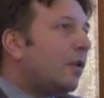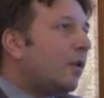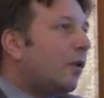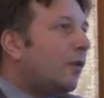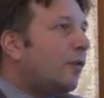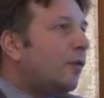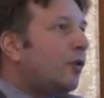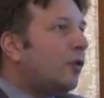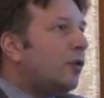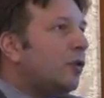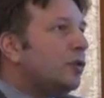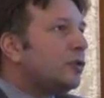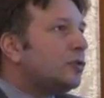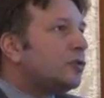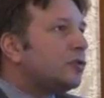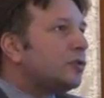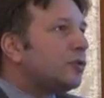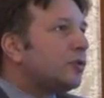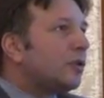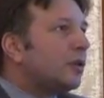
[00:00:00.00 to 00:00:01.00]
Of
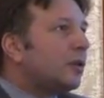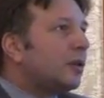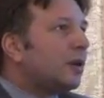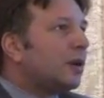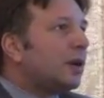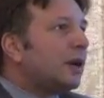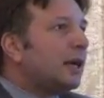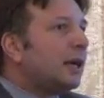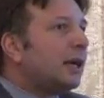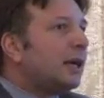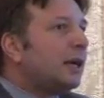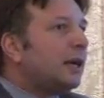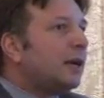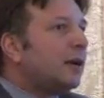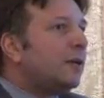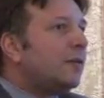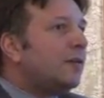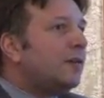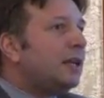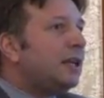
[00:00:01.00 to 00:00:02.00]
course,
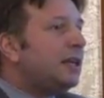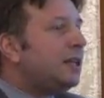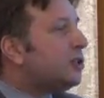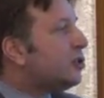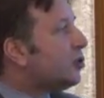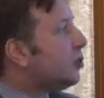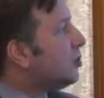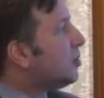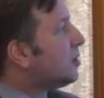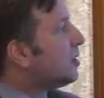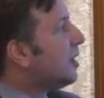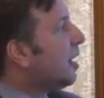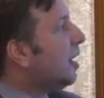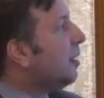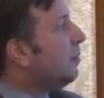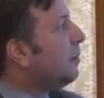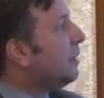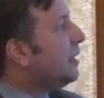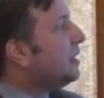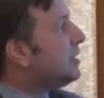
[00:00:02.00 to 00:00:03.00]
insurance
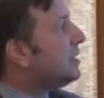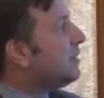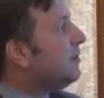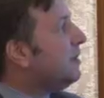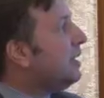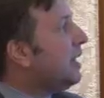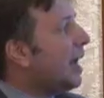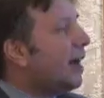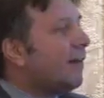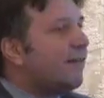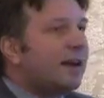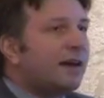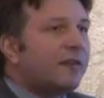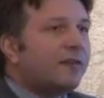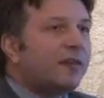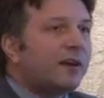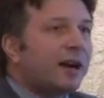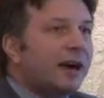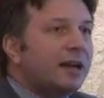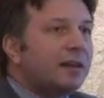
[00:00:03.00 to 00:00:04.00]
companies will have
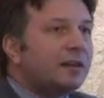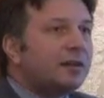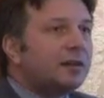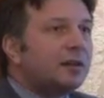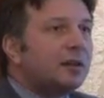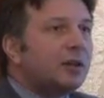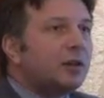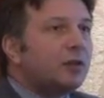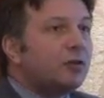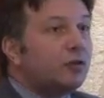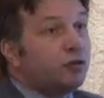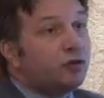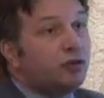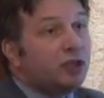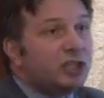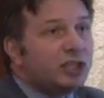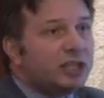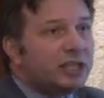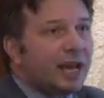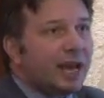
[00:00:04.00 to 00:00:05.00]
a right to
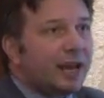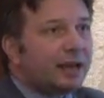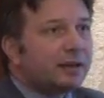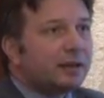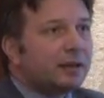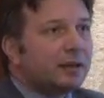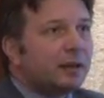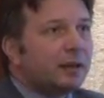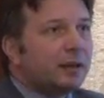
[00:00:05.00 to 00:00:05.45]
reject.